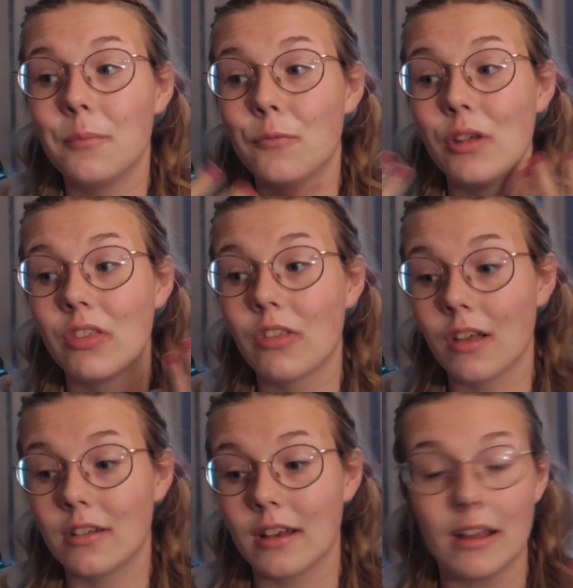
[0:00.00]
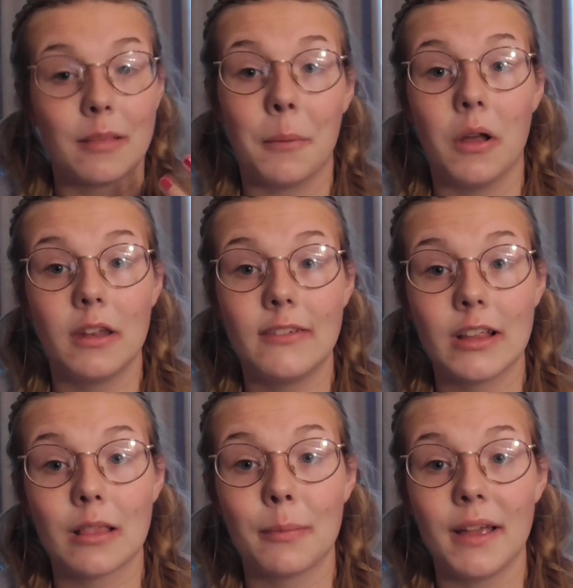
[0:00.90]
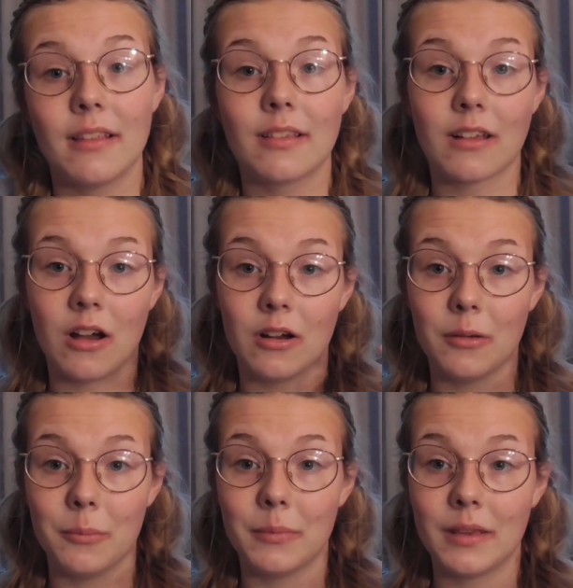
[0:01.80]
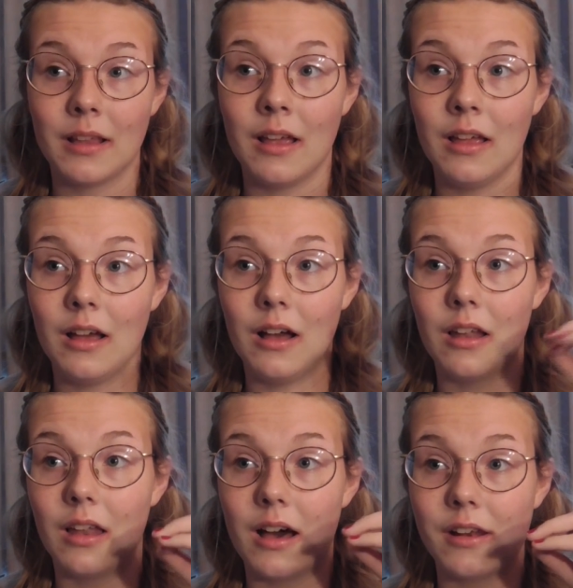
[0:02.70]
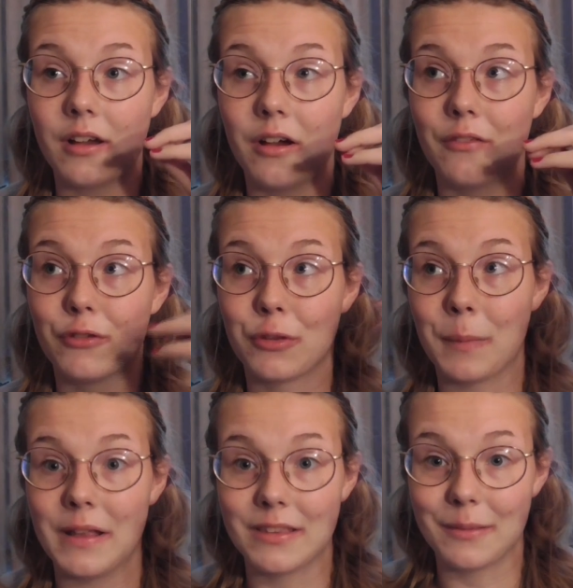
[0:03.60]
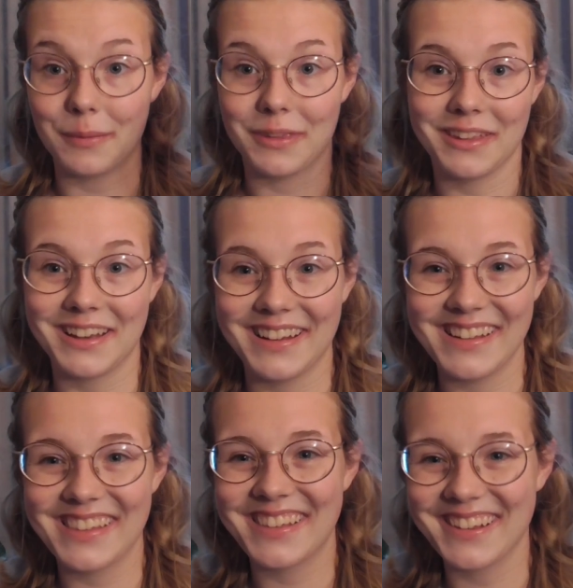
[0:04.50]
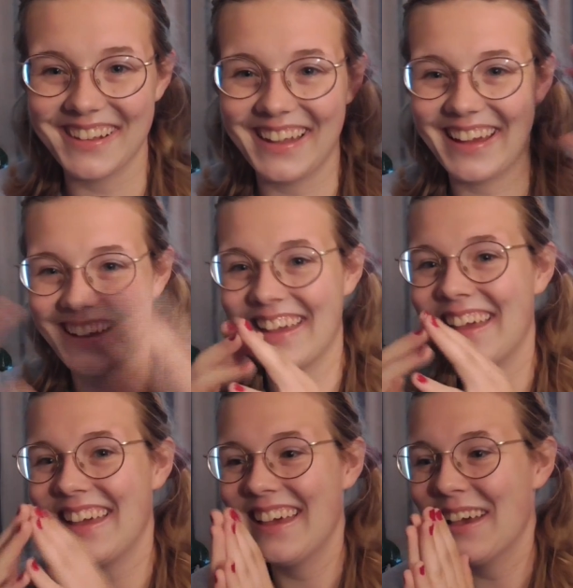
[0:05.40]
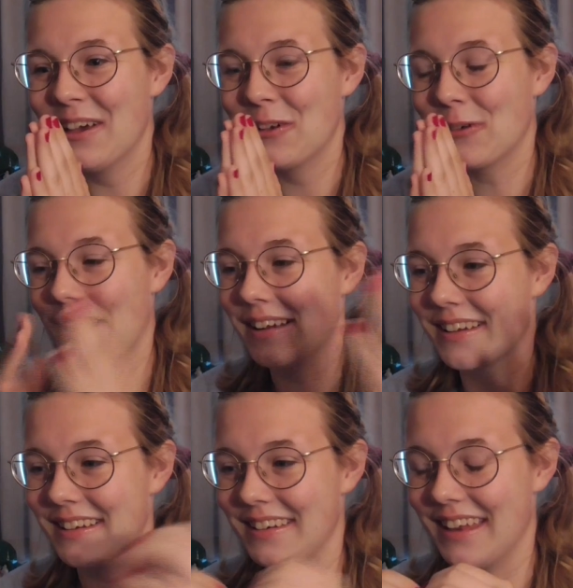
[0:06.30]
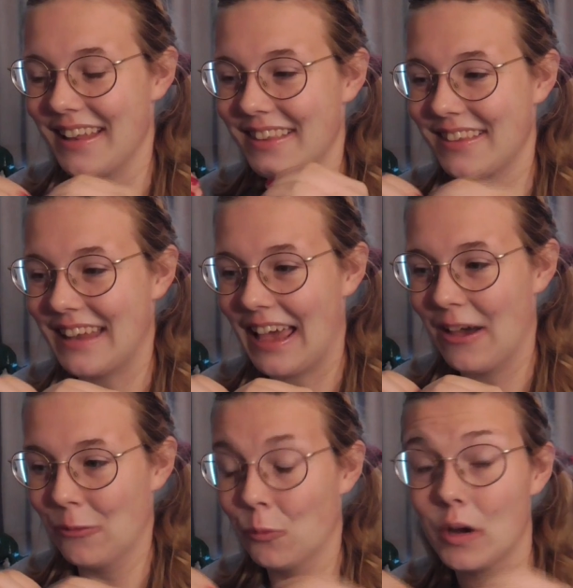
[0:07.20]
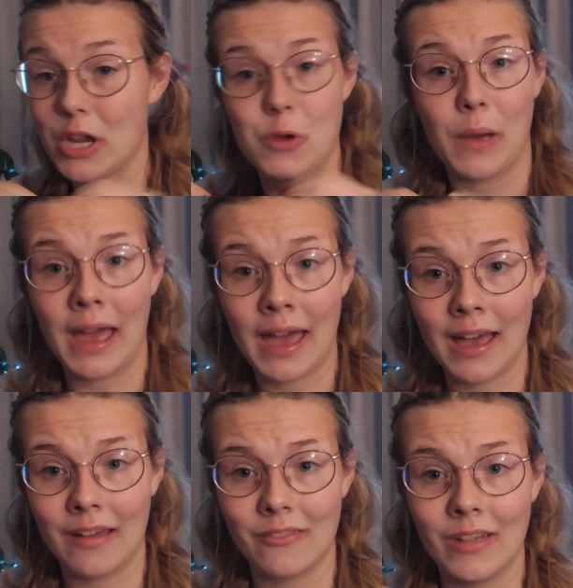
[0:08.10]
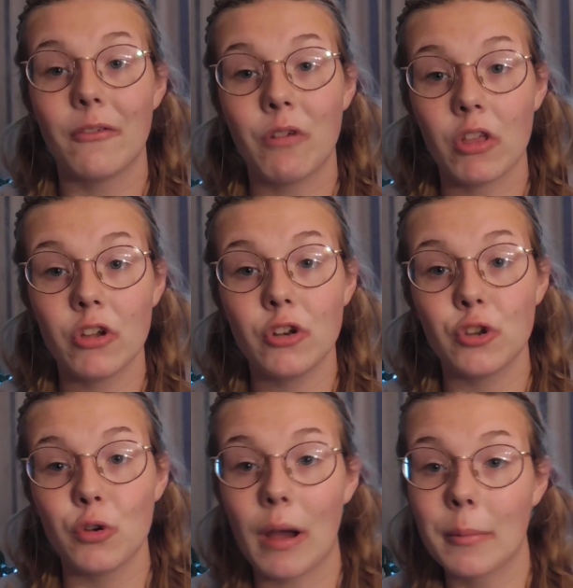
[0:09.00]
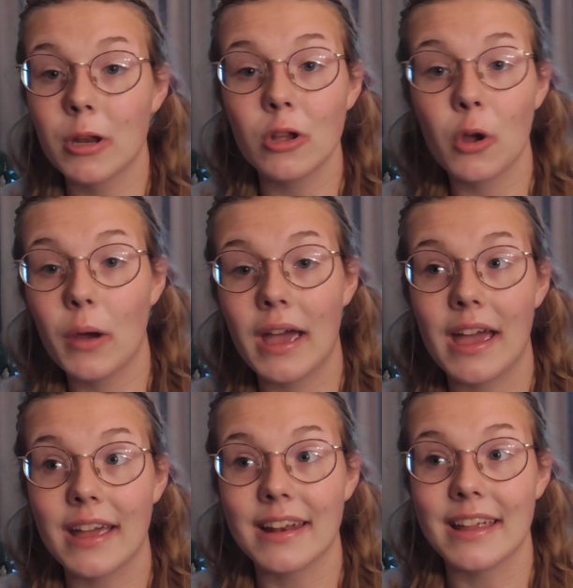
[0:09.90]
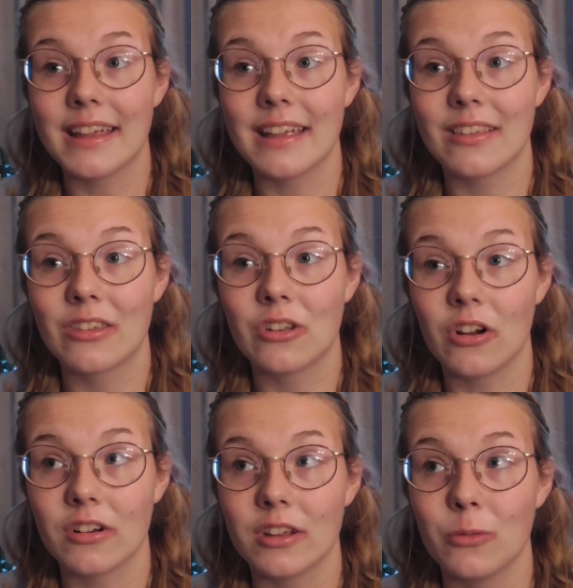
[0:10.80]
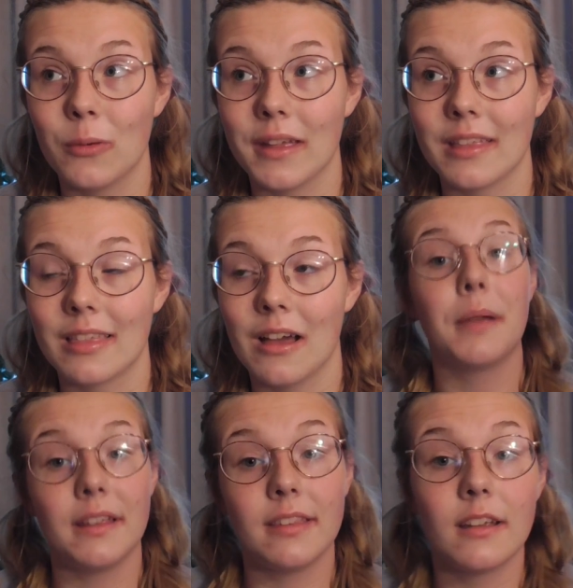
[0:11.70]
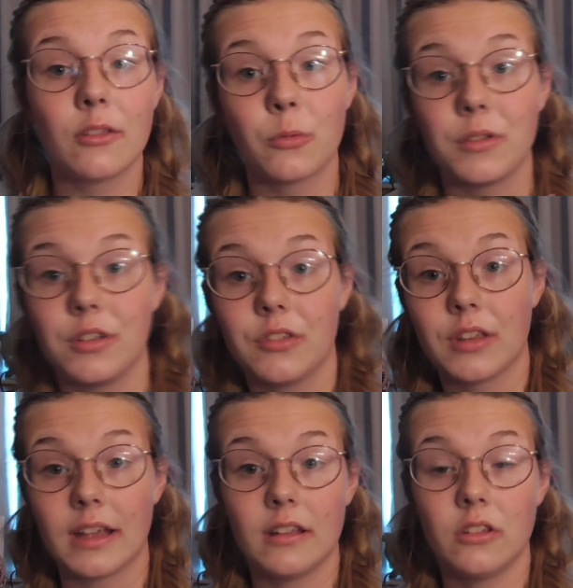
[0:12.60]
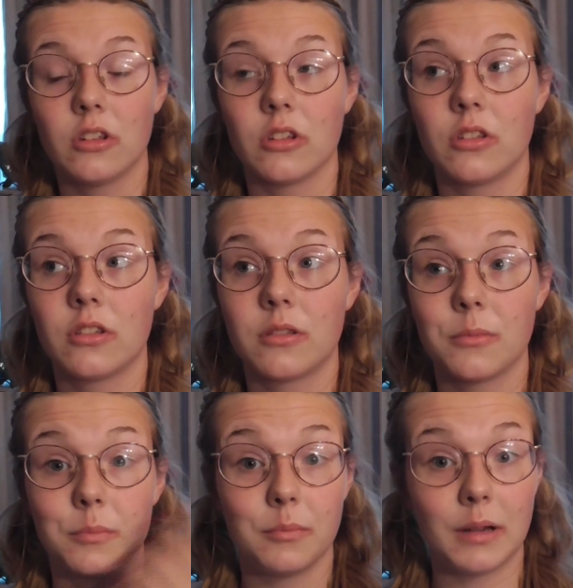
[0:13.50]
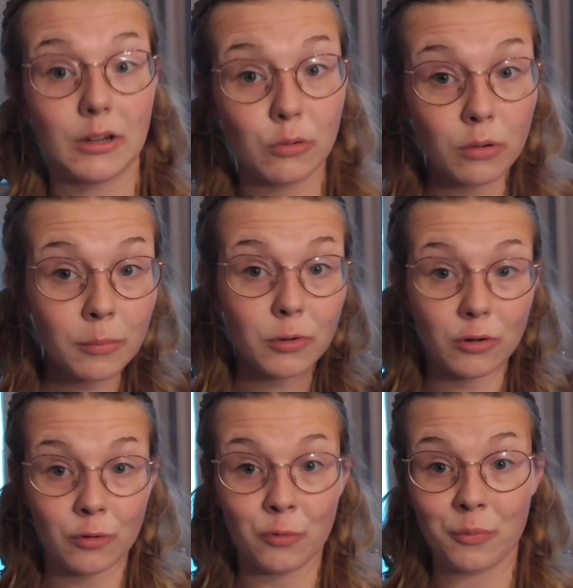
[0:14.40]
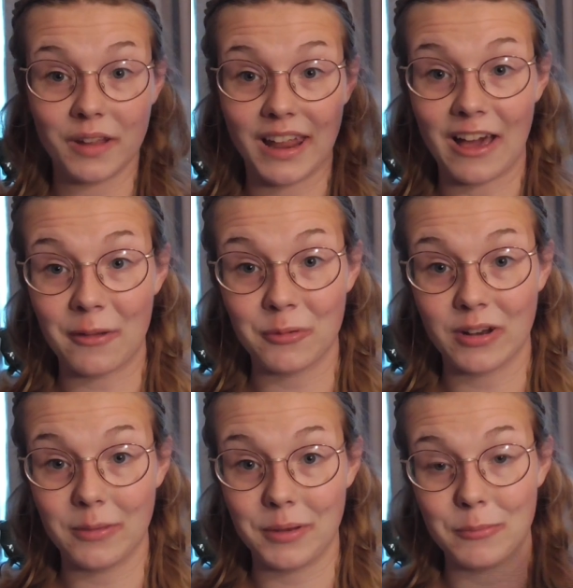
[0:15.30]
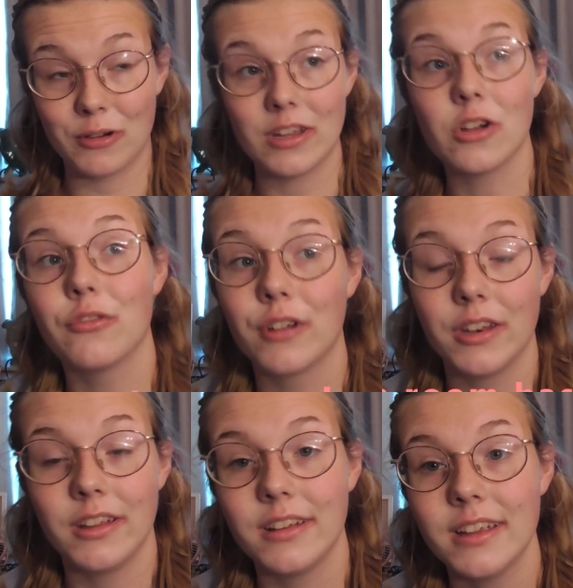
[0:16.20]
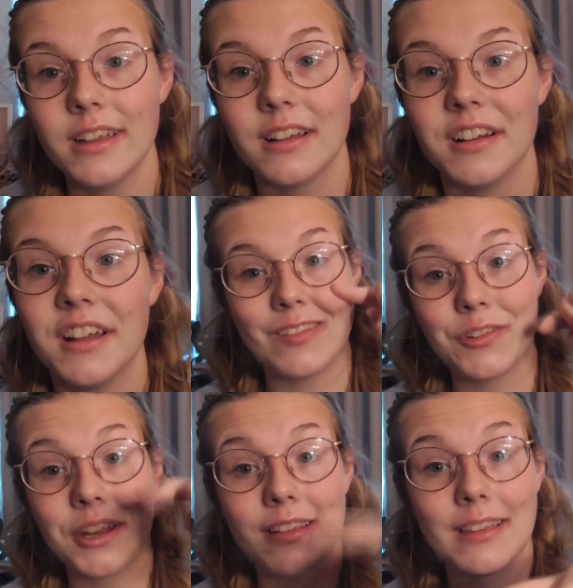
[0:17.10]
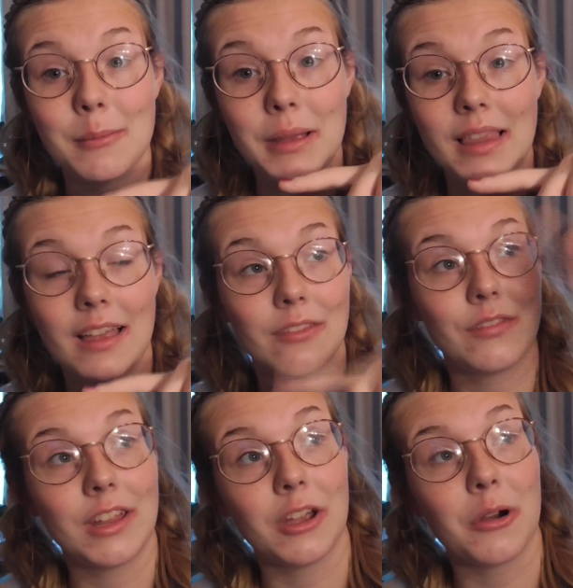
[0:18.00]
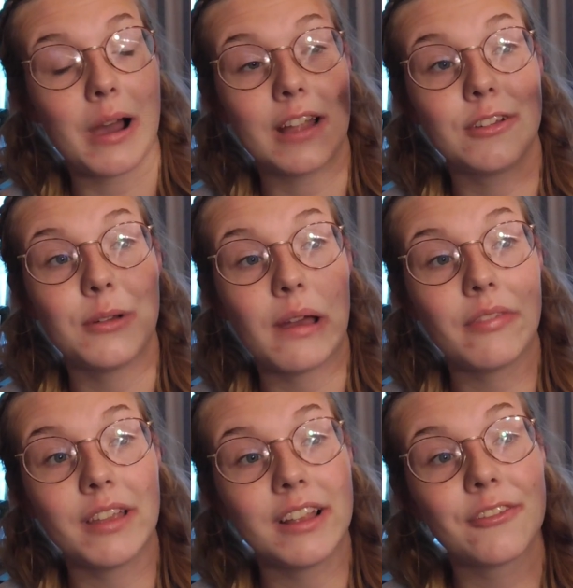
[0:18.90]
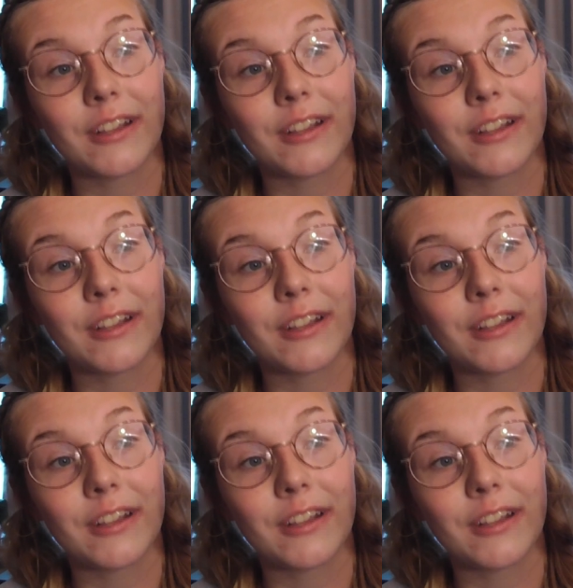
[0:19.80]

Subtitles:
with such a small living space comes a lot of responsibilities to try to condense down what you have. Without further ado, I'm gonna go ahead and get started with the basics, which is just my dorm room and how I'm trying to be more eco-friendly in here. If you didn't see my last video, I do have these